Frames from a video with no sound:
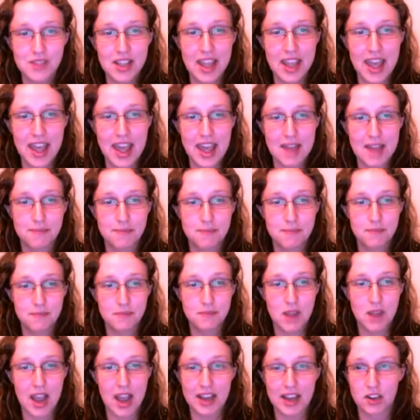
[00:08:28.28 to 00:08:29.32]

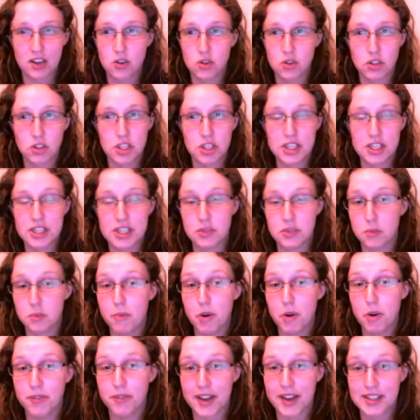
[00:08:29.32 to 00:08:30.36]
I can also do this with
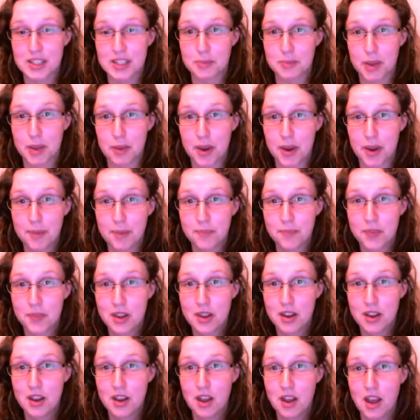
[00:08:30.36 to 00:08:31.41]
more vectors, by the way.
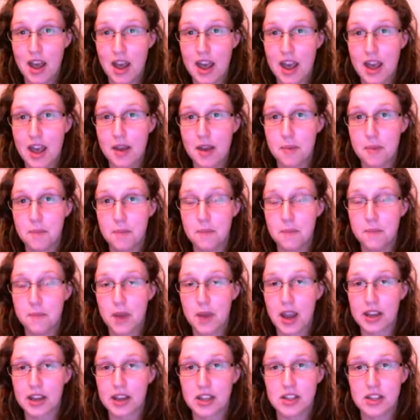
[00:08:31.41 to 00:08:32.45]

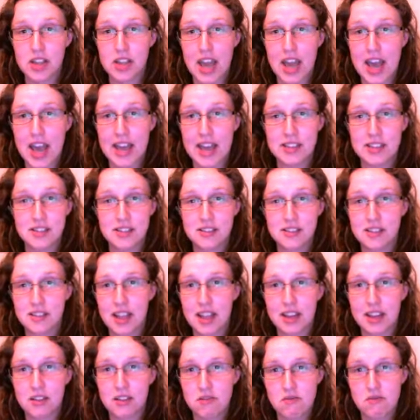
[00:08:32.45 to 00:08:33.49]
I could add
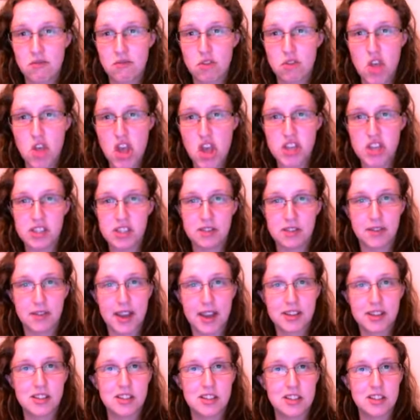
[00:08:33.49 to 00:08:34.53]
like 30
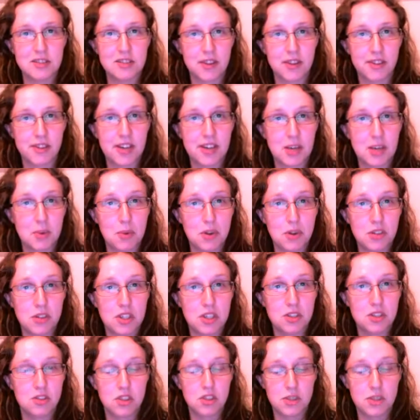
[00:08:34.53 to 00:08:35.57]
vectors if I really
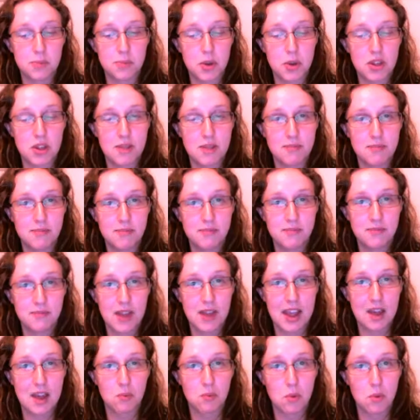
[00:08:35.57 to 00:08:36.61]
wanted, just put them
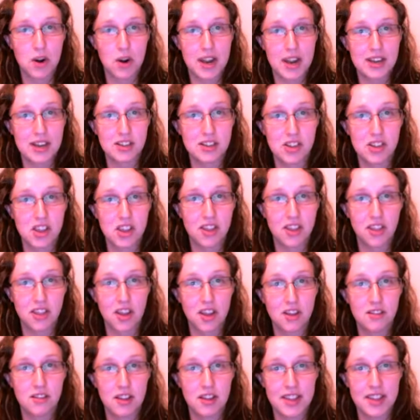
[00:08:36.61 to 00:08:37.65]
at one end to the
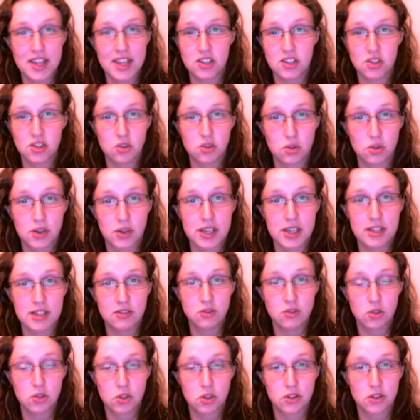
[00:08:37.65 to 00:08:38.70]
other, and then just
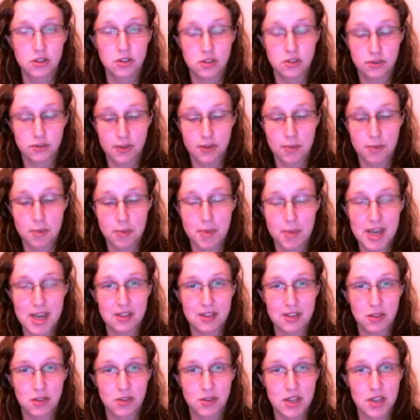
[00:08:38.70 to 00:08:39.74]
draw from the beginning
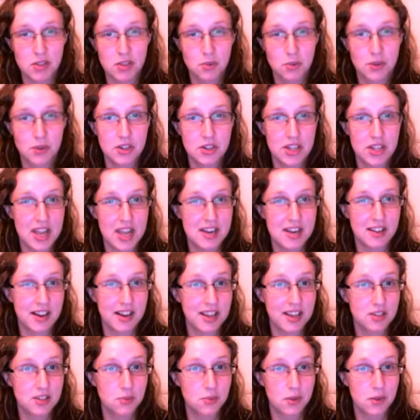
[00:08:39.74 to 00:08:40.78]
of the first one to the end of the
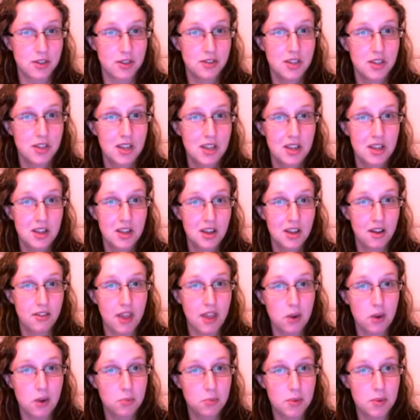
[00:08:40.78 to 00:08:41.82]
last one, and
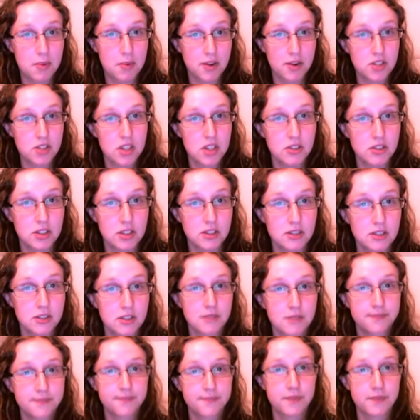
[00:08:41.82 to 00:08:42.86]
that would be my resultant.
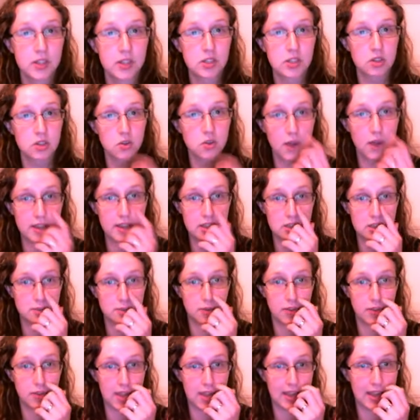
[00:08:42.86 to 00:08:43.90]
So it's quite a
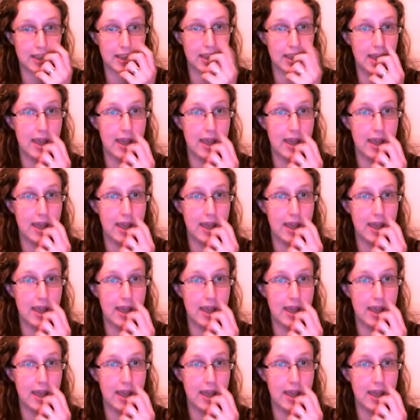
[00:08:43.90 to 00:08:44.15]
useful thing.